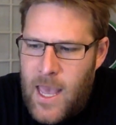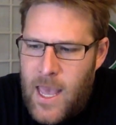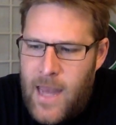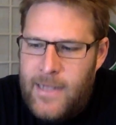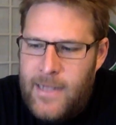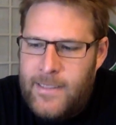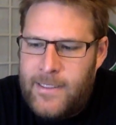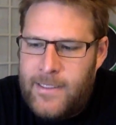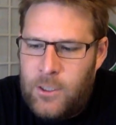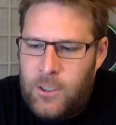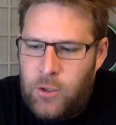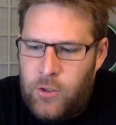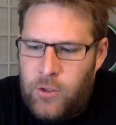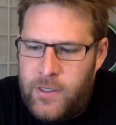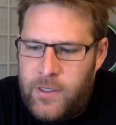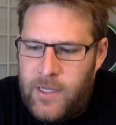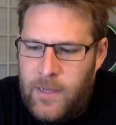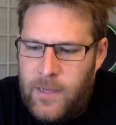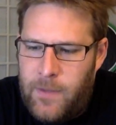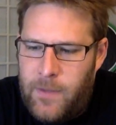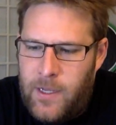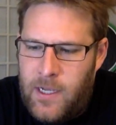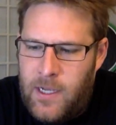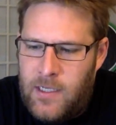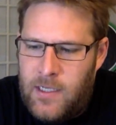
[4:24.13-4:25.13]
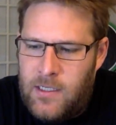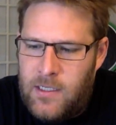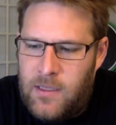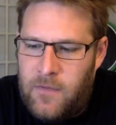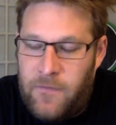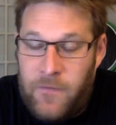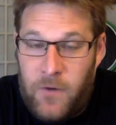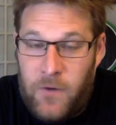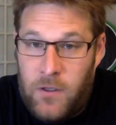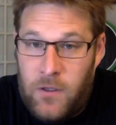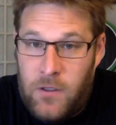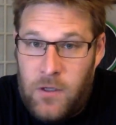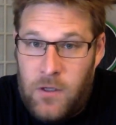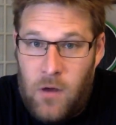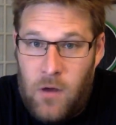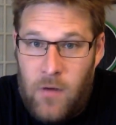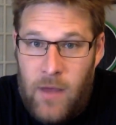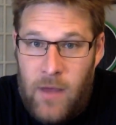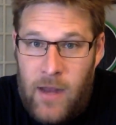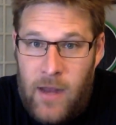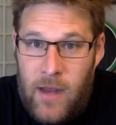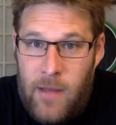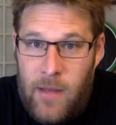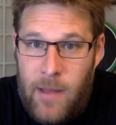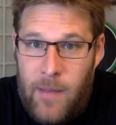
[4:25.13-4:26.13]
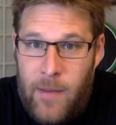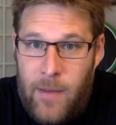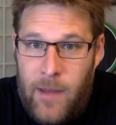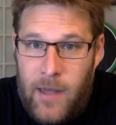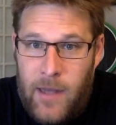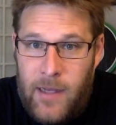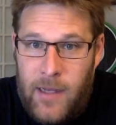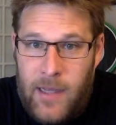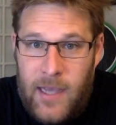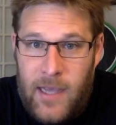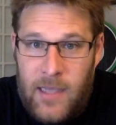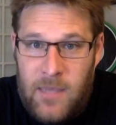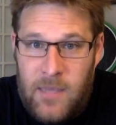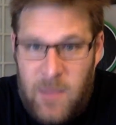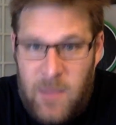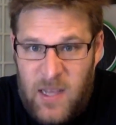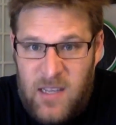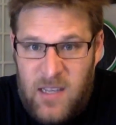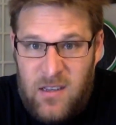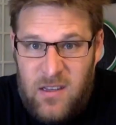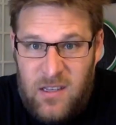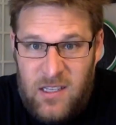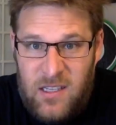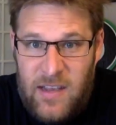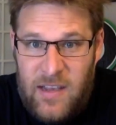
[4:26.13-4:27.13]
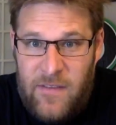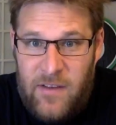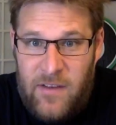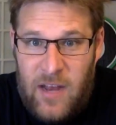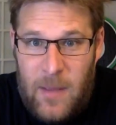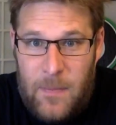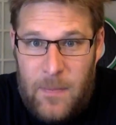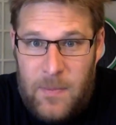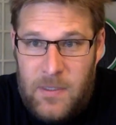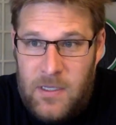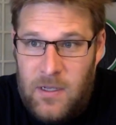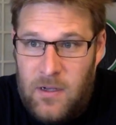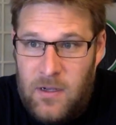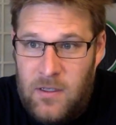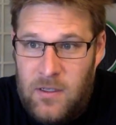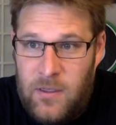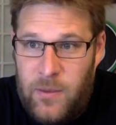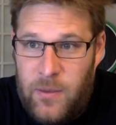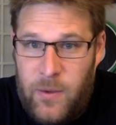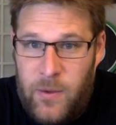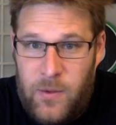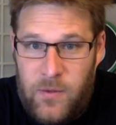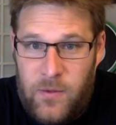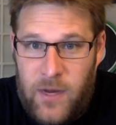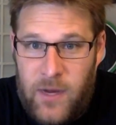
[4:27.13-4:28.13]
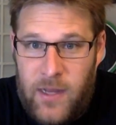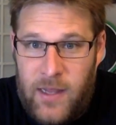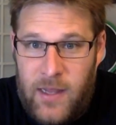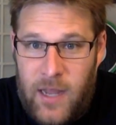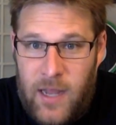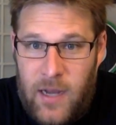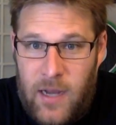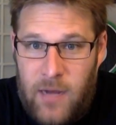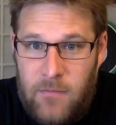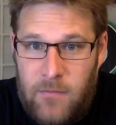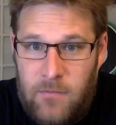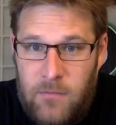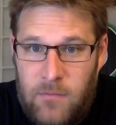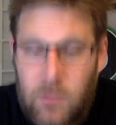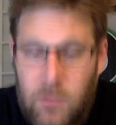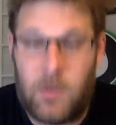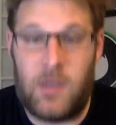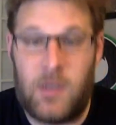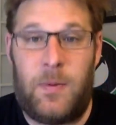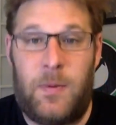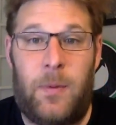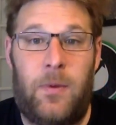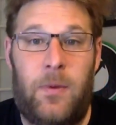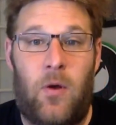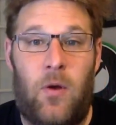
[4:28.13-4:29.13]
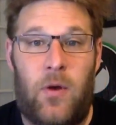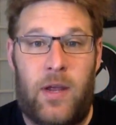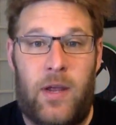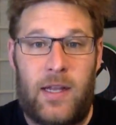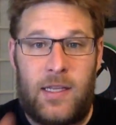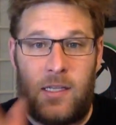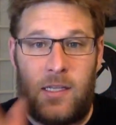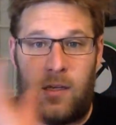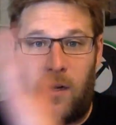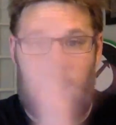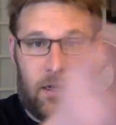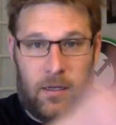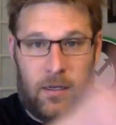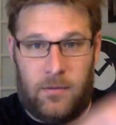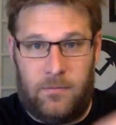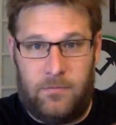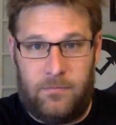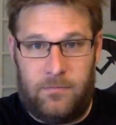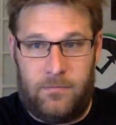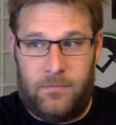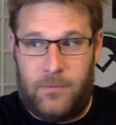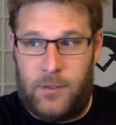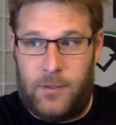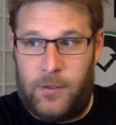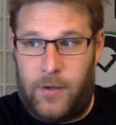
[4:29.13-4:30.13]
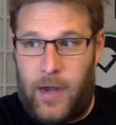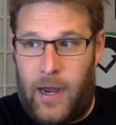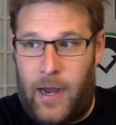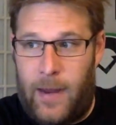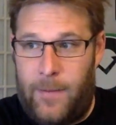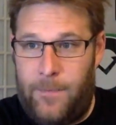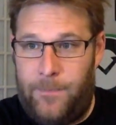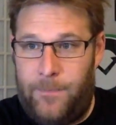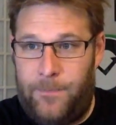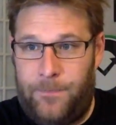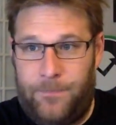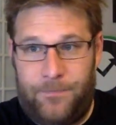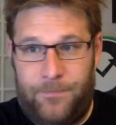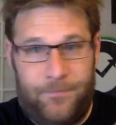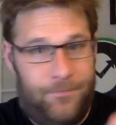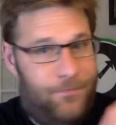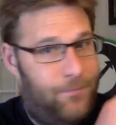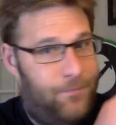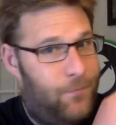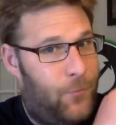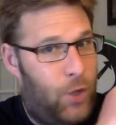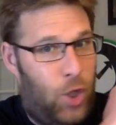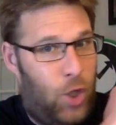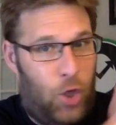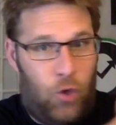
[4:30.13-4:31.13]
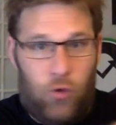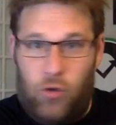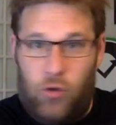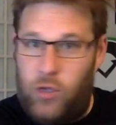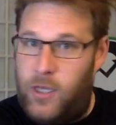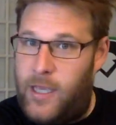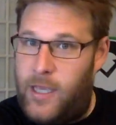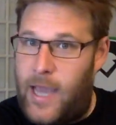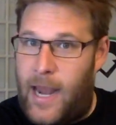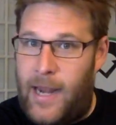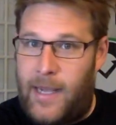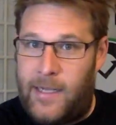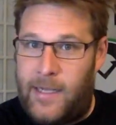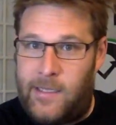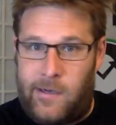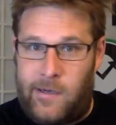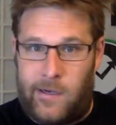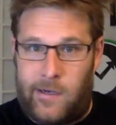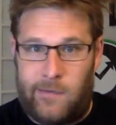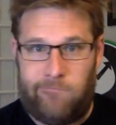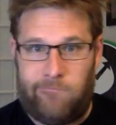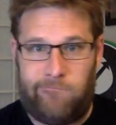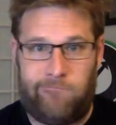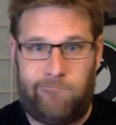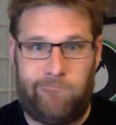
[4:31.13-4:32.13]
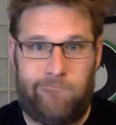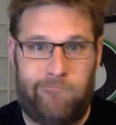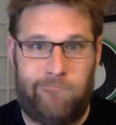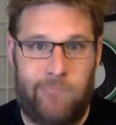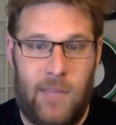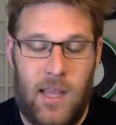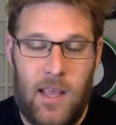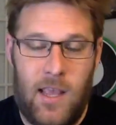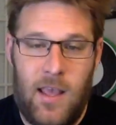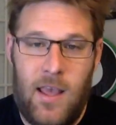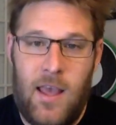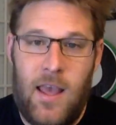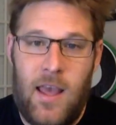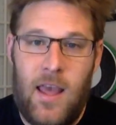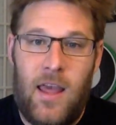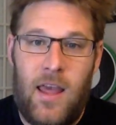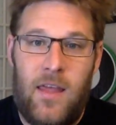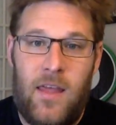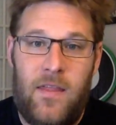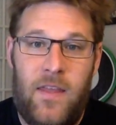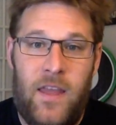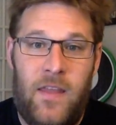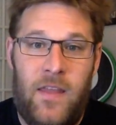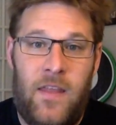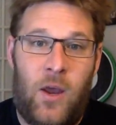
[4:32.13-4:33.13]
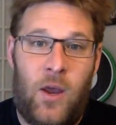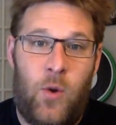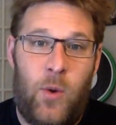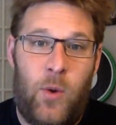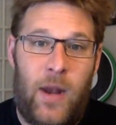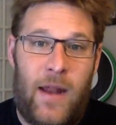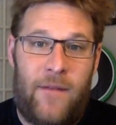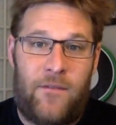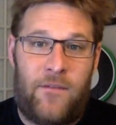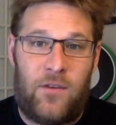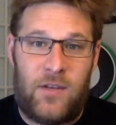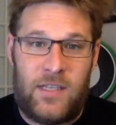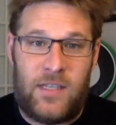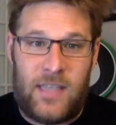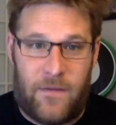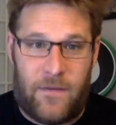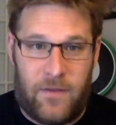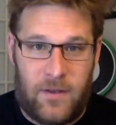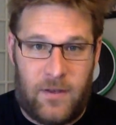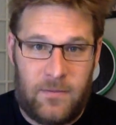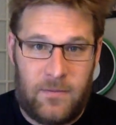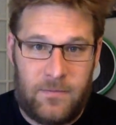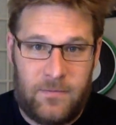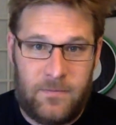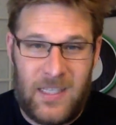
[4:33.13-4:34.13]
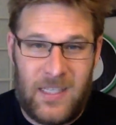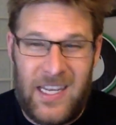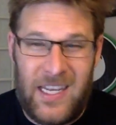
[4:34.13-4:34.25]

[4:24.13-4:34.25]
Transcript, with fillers: And it's interesting because the first go around of my podcast, basically 7 episodes, so he was right there. So most people don't get started, right? You got to get started. Then they quit after 7.